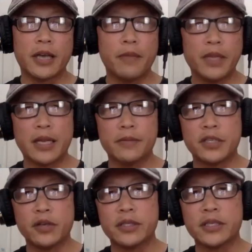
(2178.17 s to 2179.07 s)
company comes
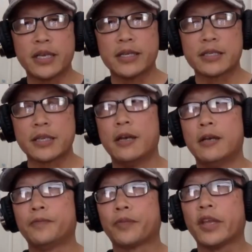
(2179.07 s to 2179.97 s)
to you and says,
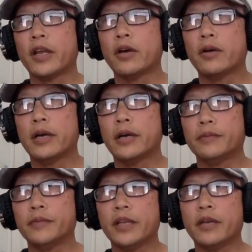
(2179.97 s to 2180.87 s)
you know,
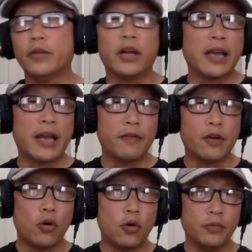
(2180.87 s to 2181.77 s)
you know, we don't have a
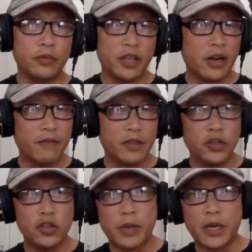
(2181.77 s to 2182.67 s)
whole, you don't have a
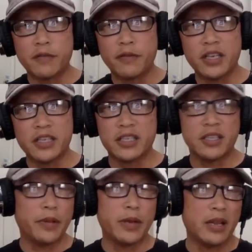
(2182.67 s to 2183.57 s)
huge budget for this. It's
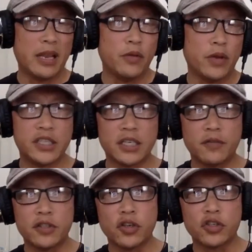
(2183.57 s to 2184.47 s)
but anyway, it's just
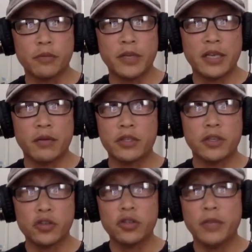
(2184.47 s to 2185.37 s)
for social media. Well,
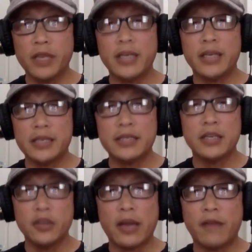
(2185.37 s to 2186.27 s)
social yeah. media is the
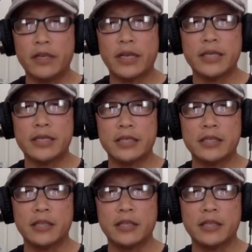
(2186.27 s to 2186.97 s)
new advertising.